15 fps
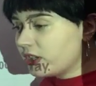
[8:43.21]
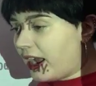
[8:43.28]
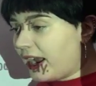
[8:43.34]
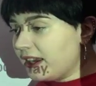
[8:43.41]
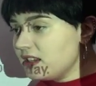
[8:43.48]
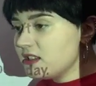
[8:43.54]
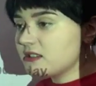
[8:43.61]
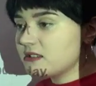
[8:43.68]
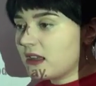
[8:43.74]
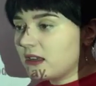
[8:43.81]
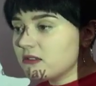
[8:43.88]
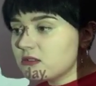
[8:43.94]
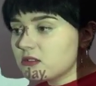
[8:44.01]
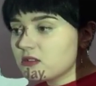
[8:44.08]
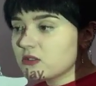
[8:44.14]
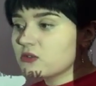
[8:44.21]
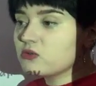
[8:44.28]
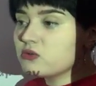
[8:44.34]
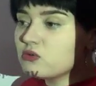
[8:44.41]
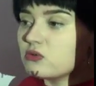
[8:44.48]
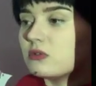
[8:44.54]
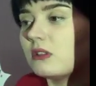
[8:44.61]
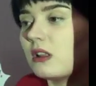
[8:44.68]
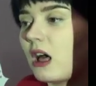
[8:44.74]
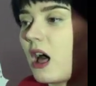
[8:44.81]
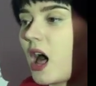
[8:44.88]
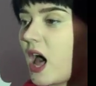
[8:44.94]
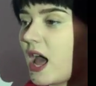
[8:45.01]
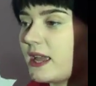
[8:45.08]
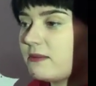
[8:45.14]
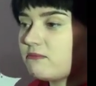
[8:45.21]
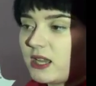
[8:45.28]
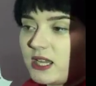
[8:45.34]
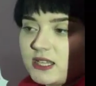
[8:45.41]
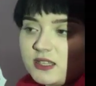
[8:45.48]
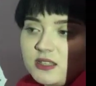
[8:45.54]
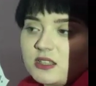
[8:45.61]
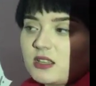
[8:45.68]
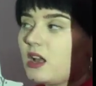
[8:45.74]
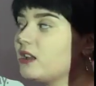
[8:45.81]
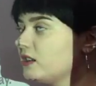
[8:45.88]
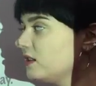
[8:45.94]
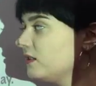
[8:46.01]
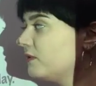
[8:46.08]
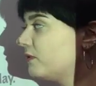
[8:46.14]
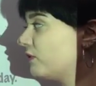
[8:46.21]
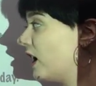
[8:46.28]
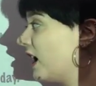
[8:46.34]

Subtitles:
Chinese sounds cool. I may study